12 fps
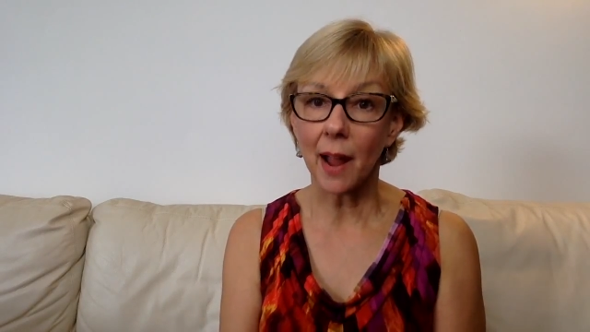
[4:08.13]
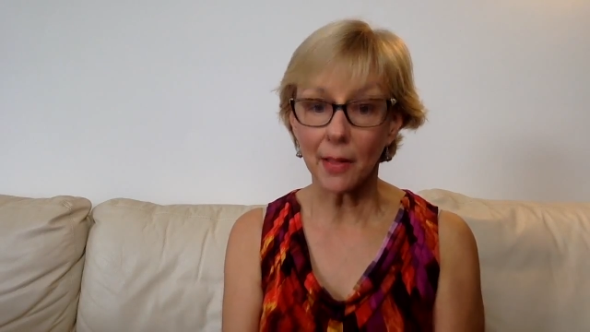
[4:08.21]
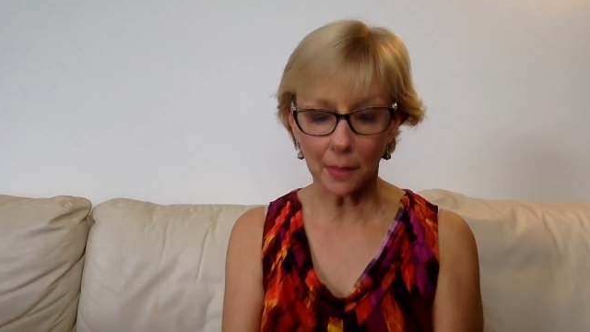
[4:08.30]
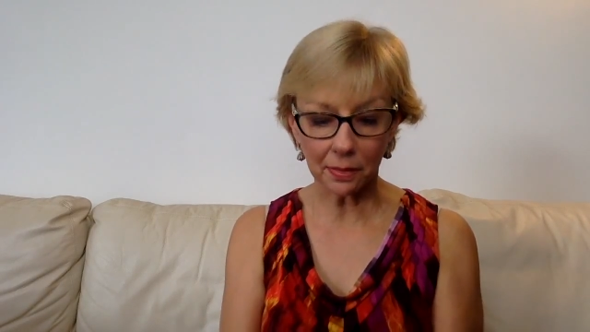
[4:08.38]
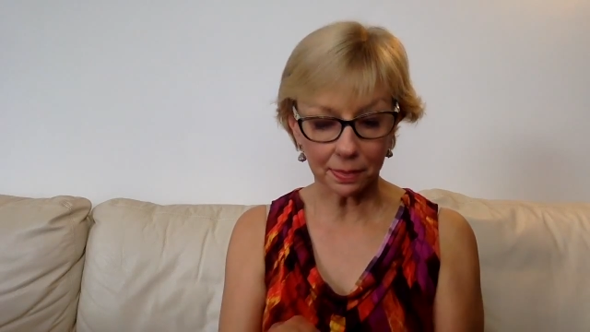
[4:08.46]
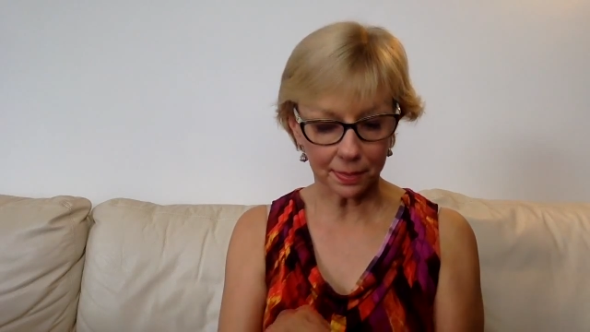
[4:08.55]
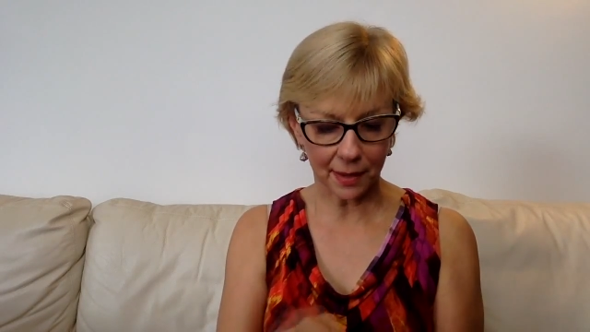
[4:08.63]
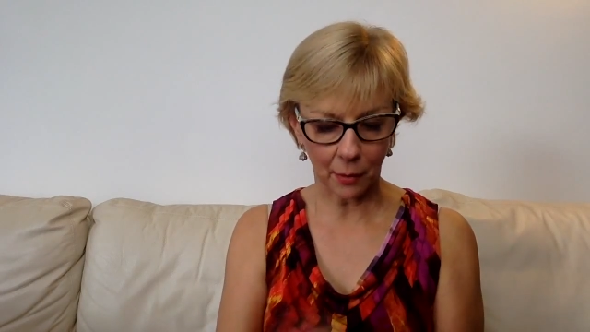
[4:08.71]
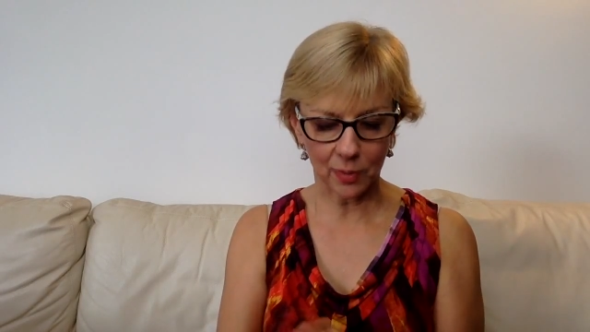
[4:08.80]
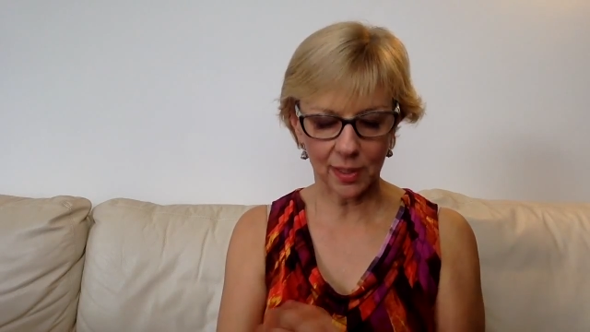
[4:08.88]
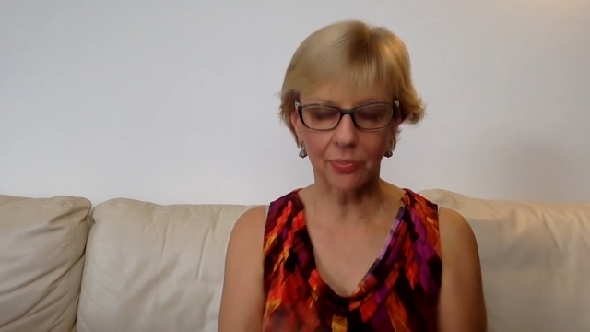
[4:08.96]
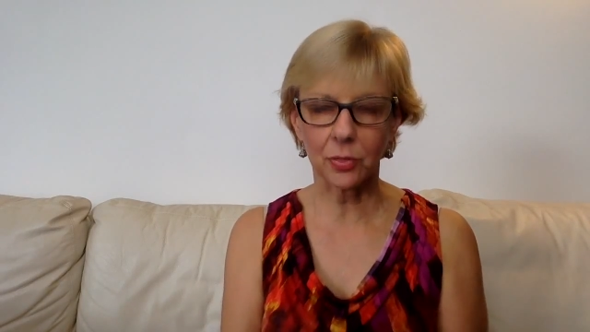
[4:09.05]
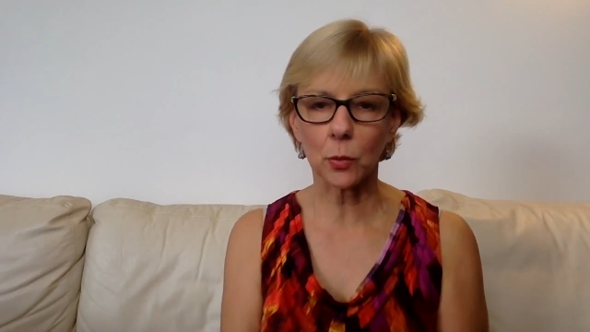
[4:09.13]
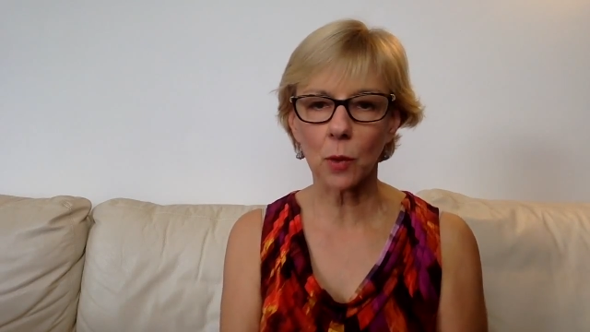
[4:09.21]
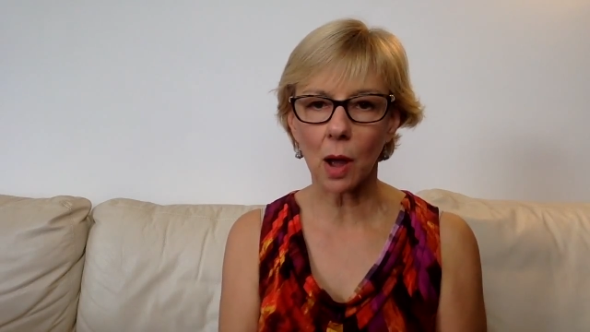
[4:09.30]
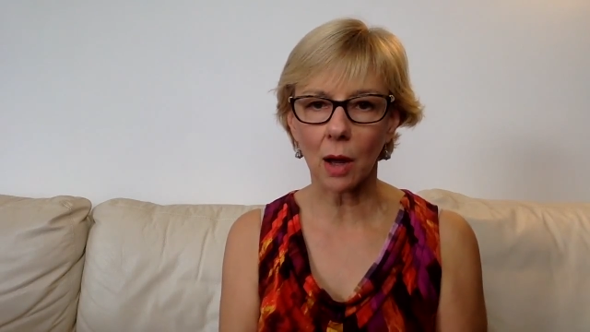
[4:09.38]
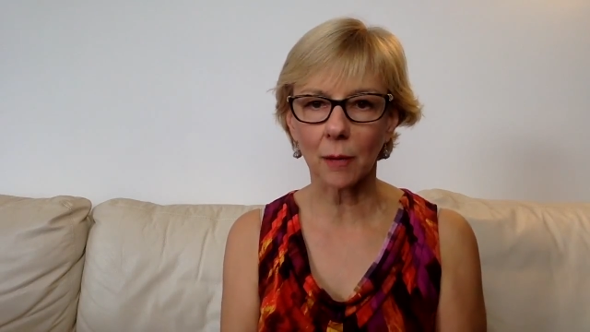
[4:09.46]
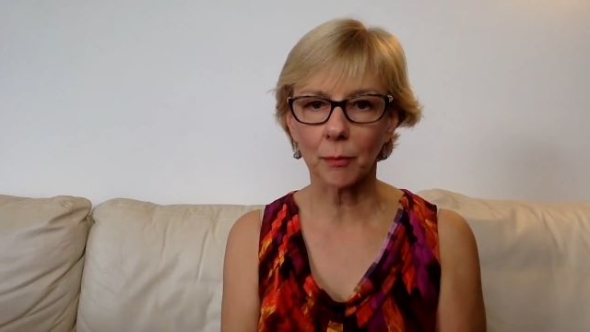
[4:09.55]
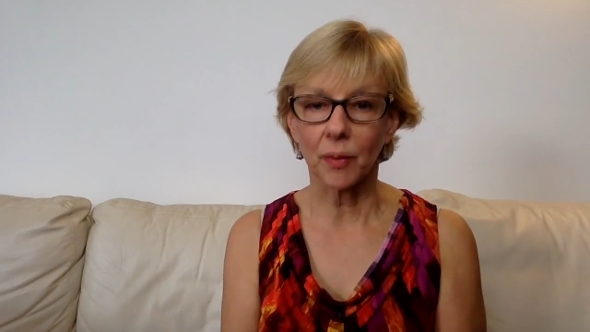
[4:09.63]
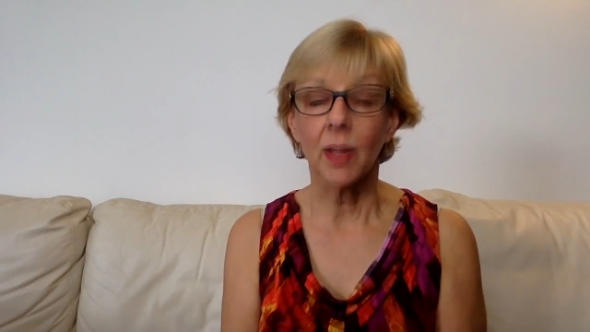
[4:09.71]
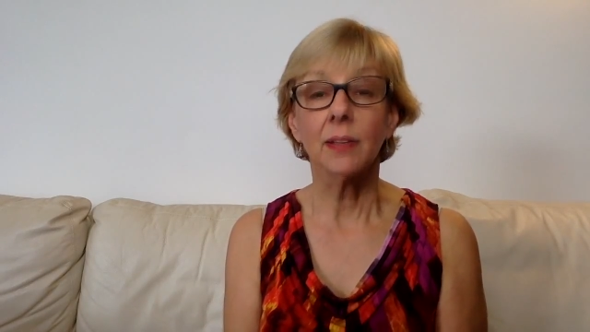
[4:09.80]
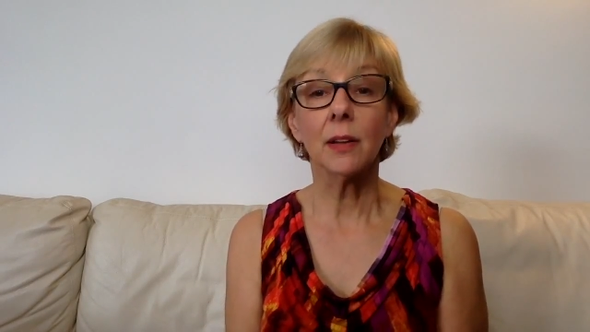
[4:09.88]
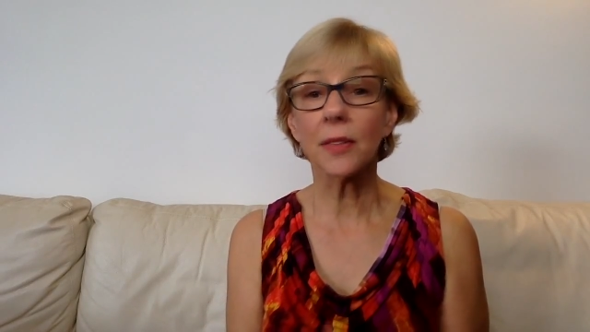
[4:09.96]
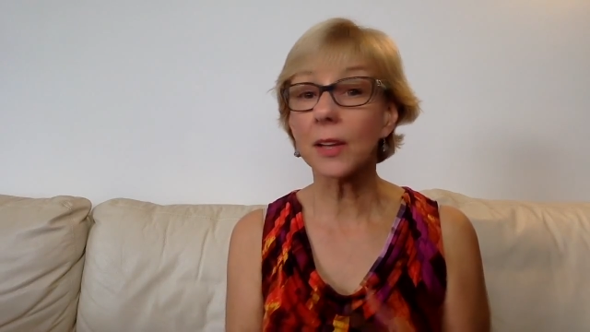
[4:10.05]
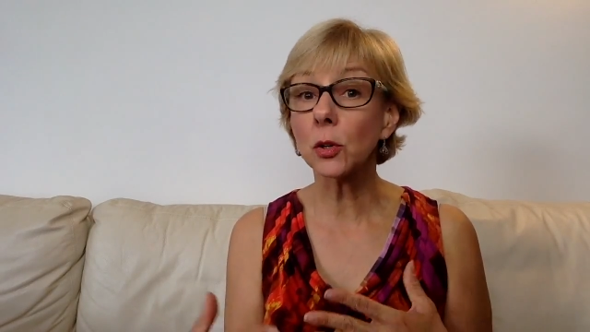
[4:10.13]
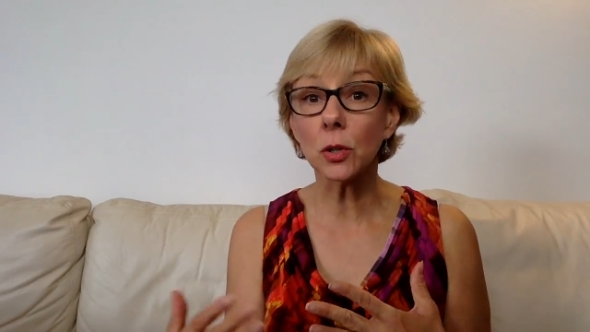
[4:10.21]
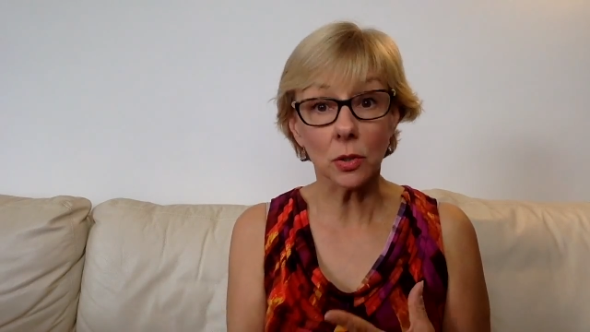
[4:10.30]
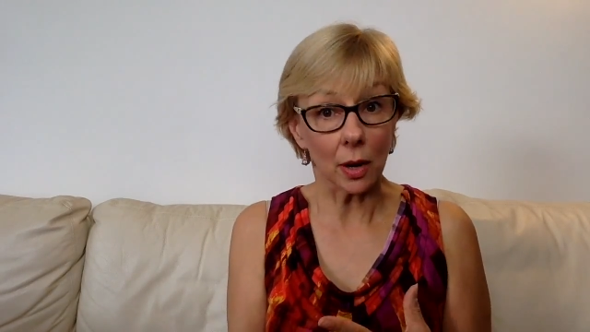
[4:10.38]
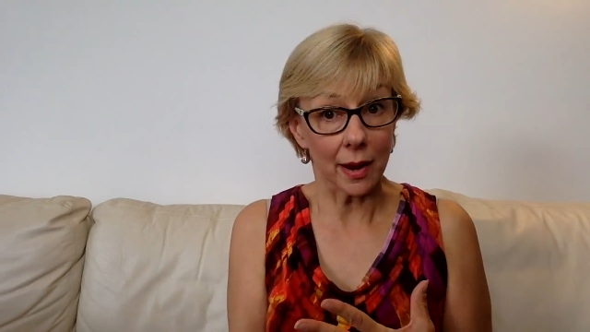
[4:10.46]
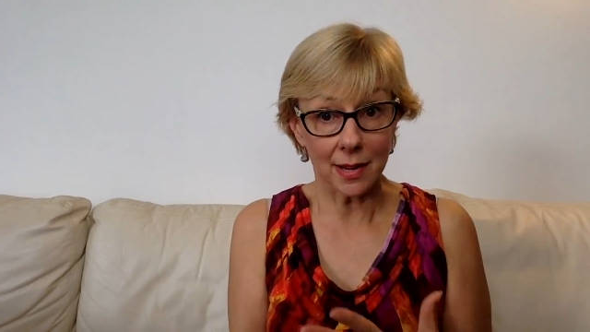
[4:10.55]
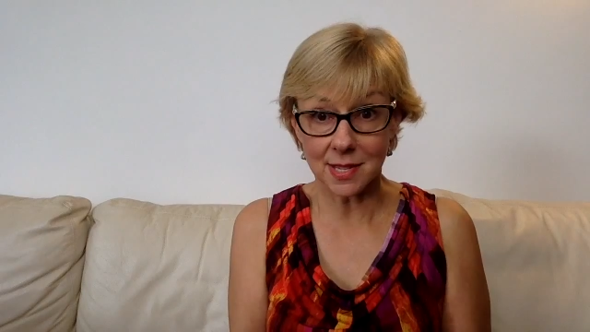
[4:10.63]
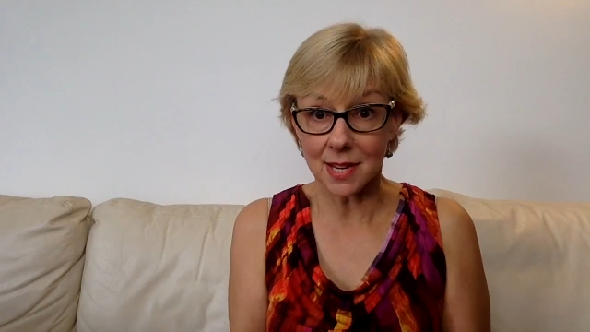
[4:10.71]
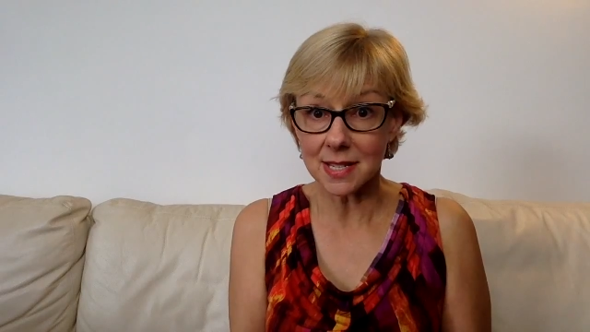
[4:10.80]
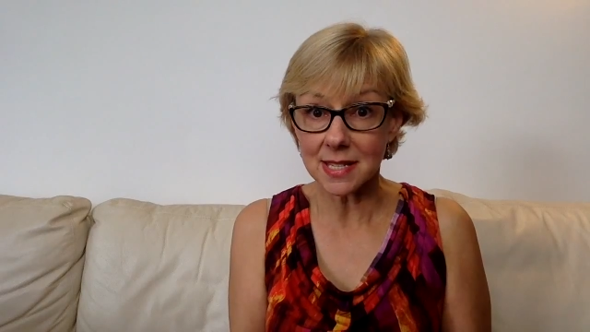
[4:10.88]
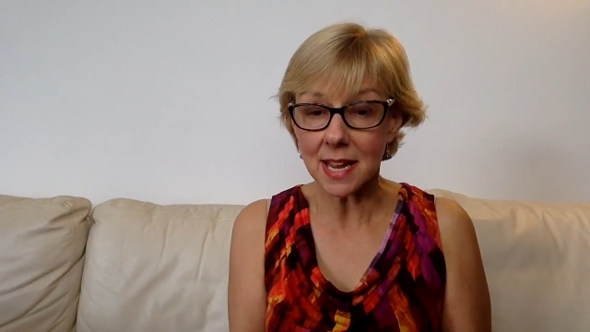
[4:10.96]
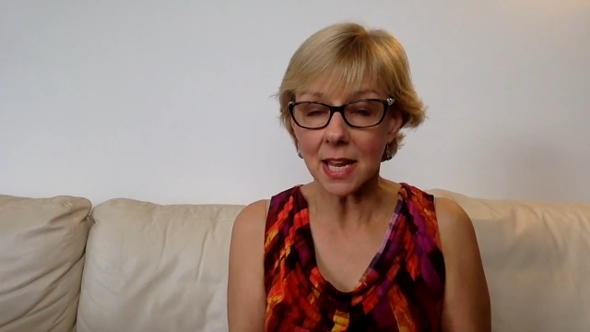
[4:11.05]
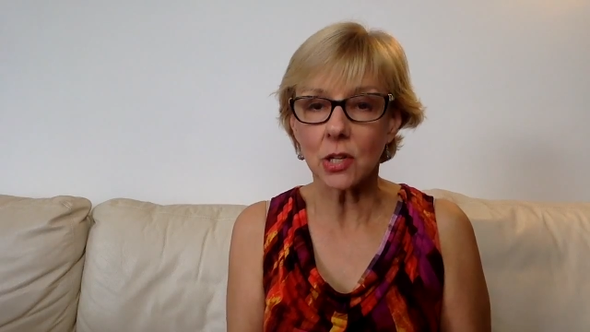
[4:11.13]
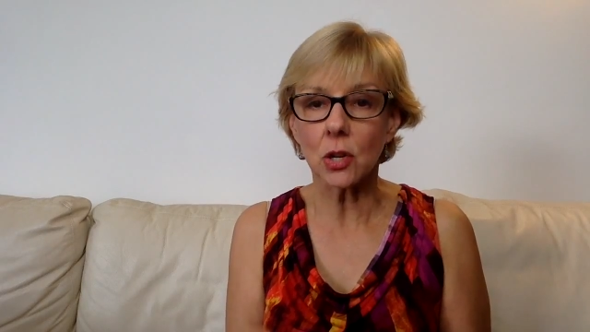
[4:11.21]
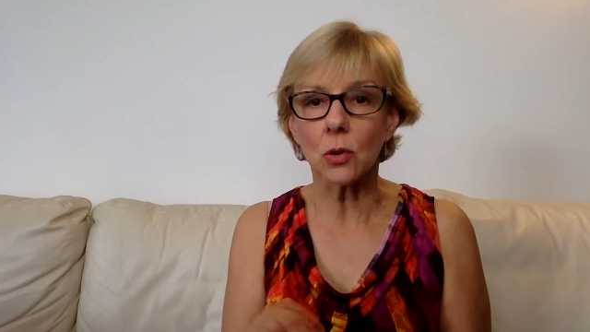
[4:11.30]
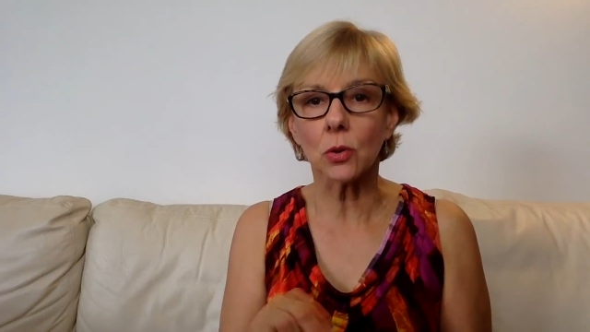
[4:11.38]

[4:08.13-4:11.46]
And then they would get the rock. Now they could, as I said,